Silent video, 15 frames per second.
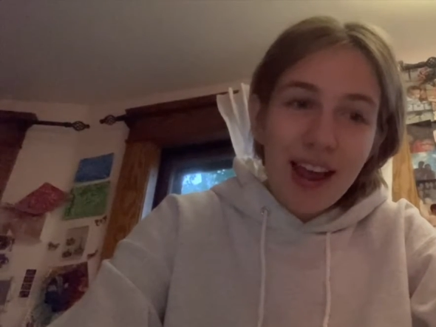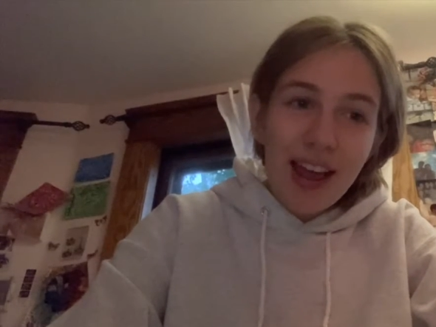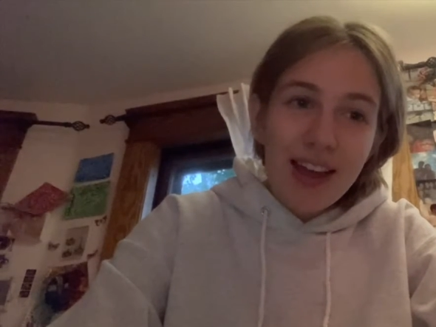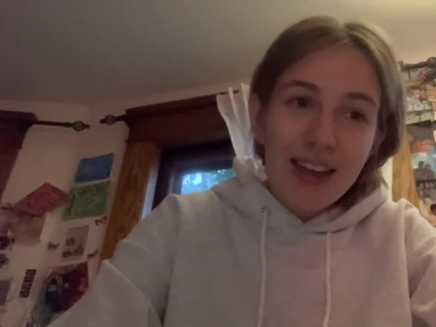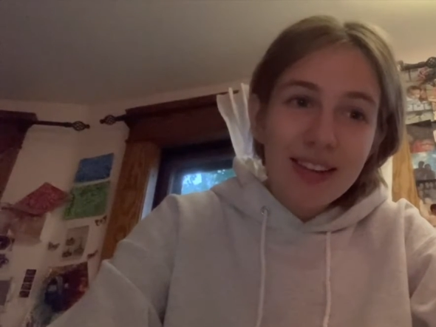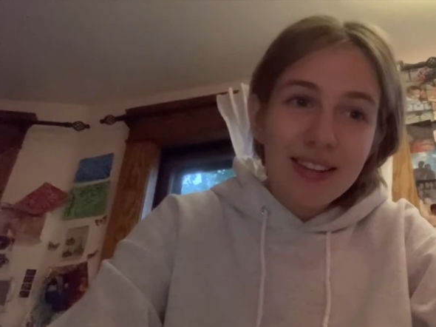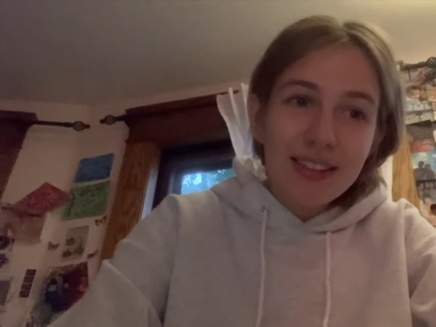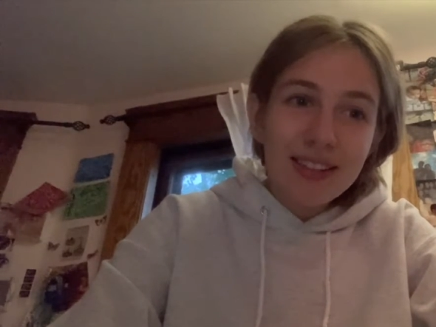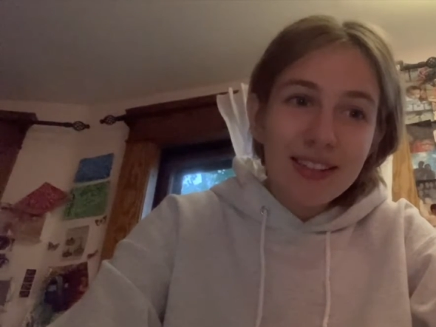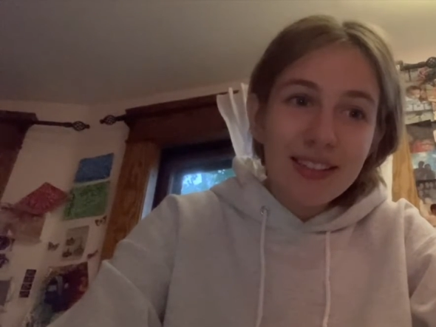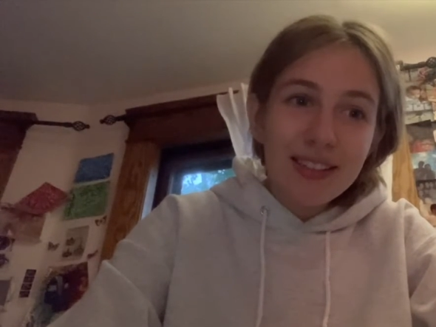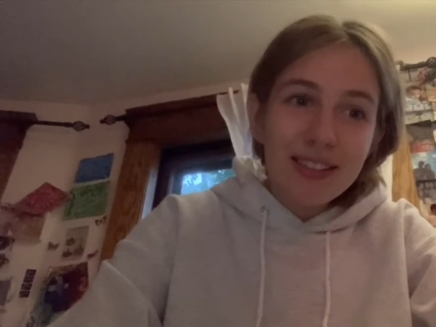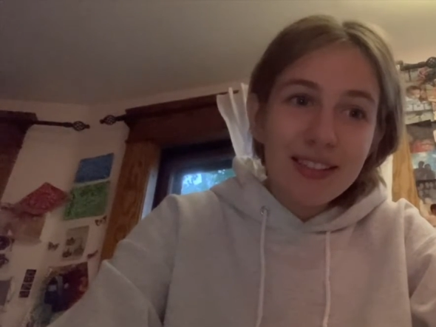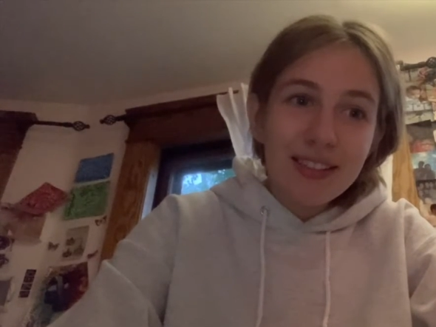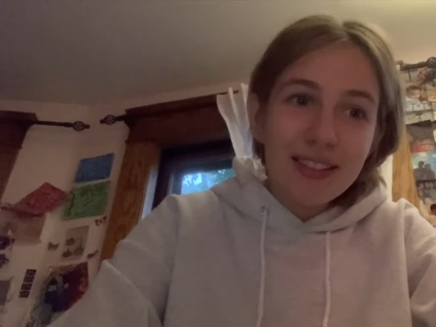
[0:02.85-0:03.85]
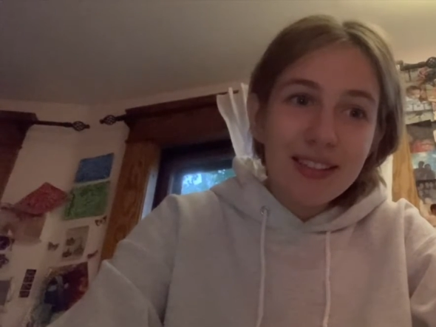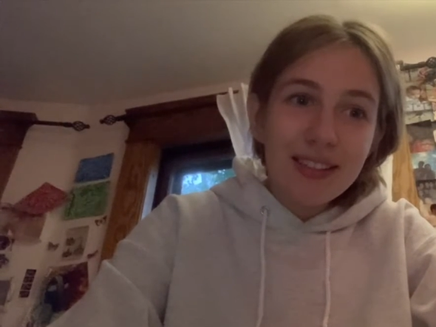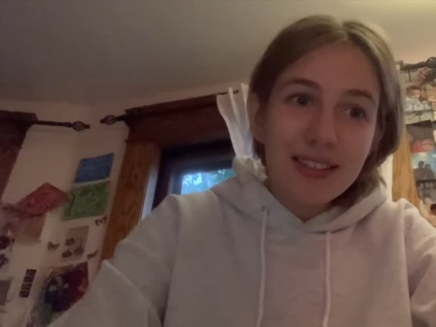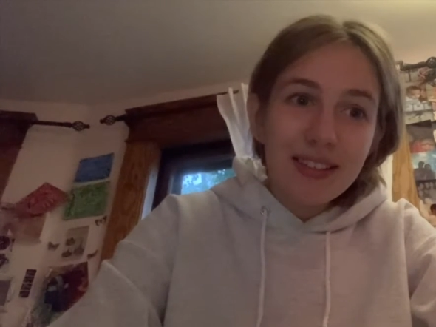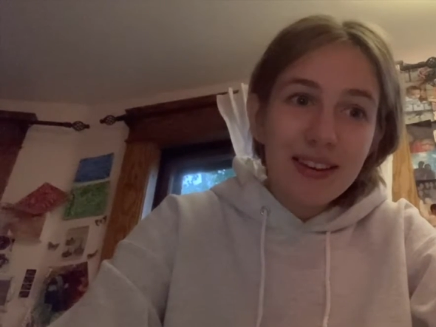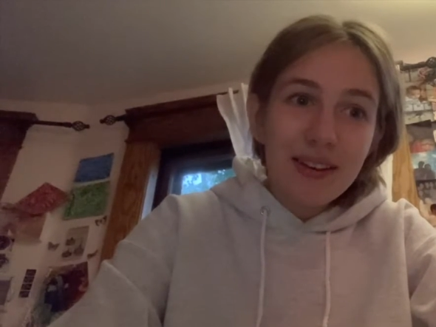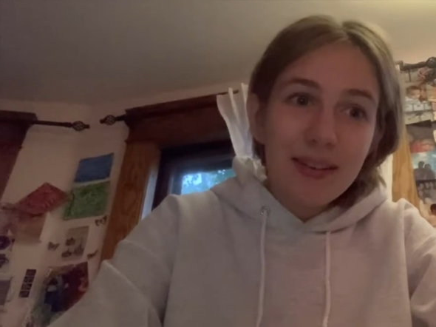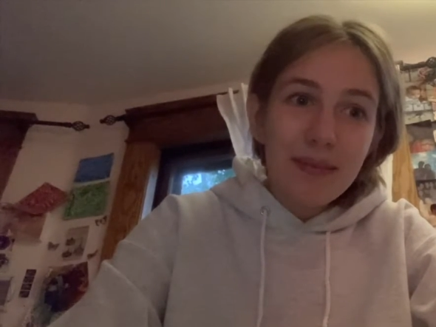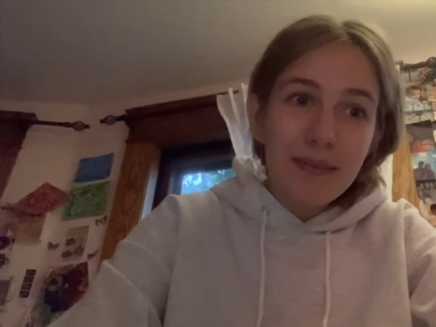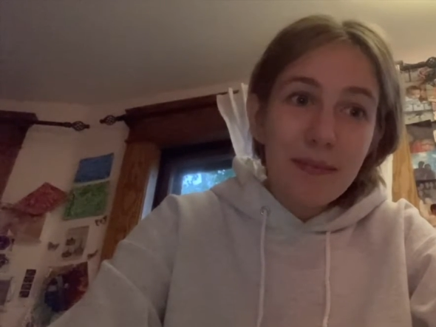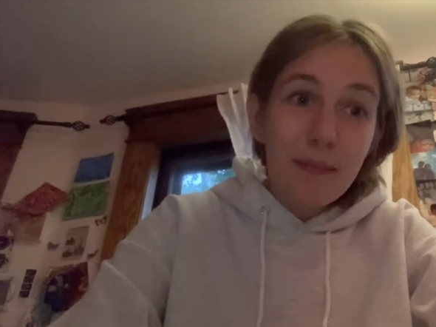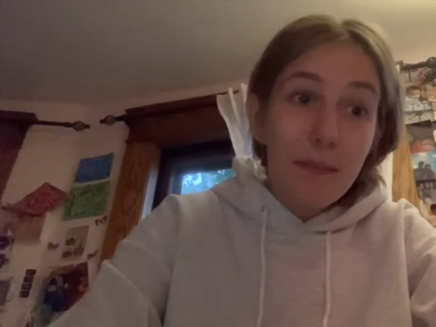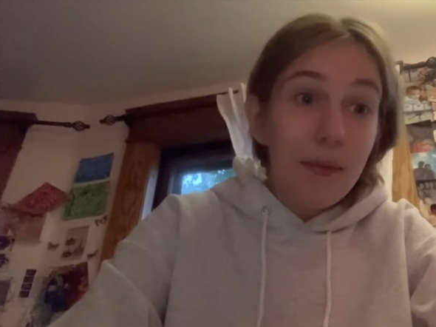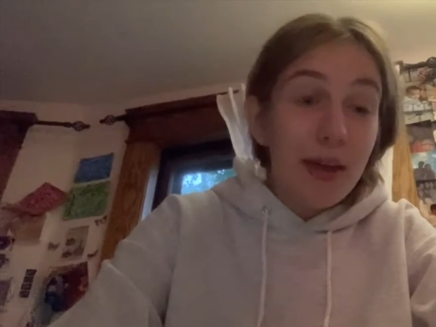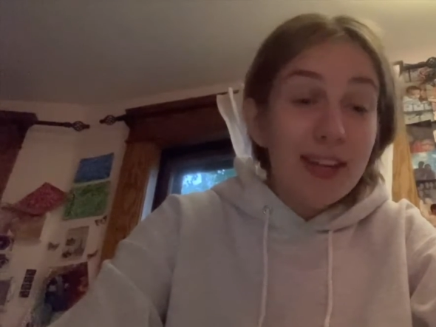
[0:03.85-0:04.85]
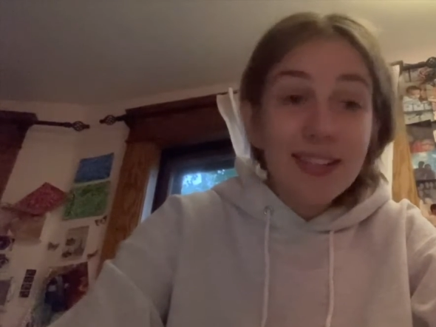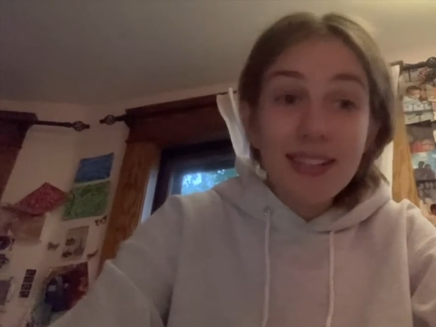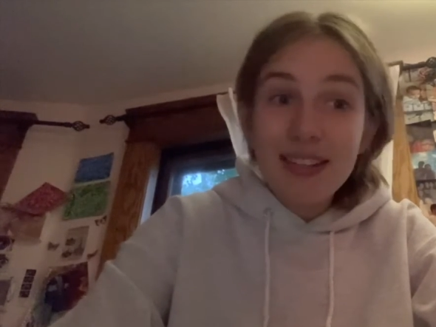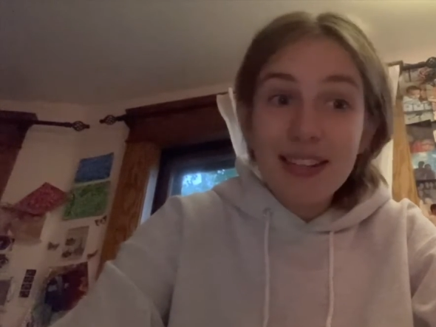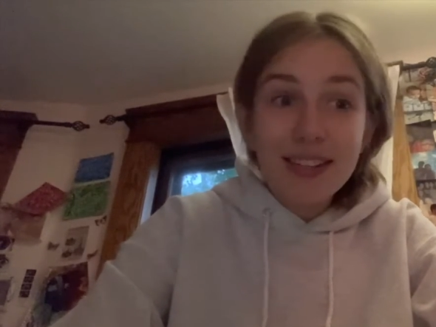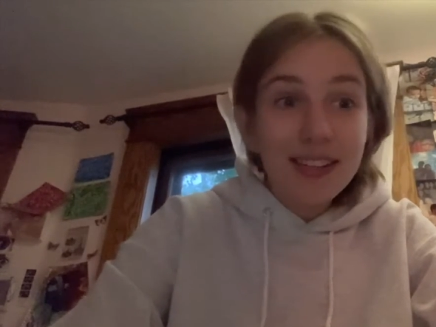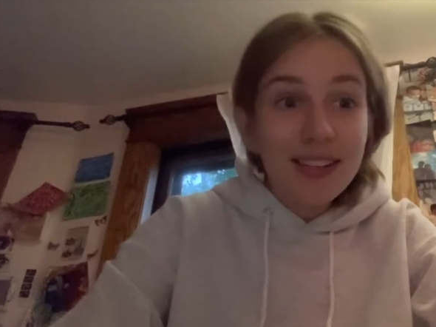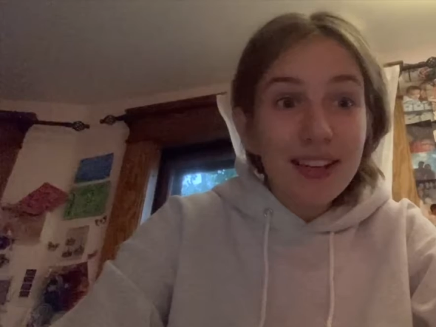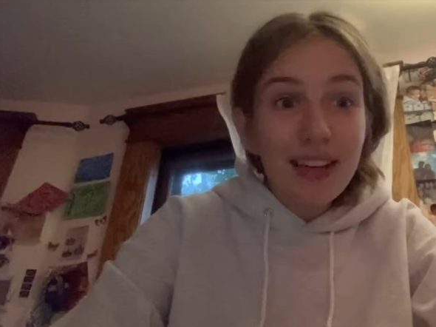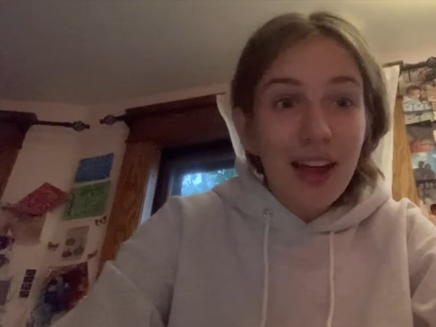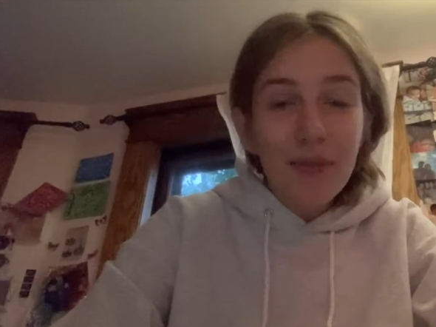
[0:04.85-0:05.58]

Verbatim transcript: and basically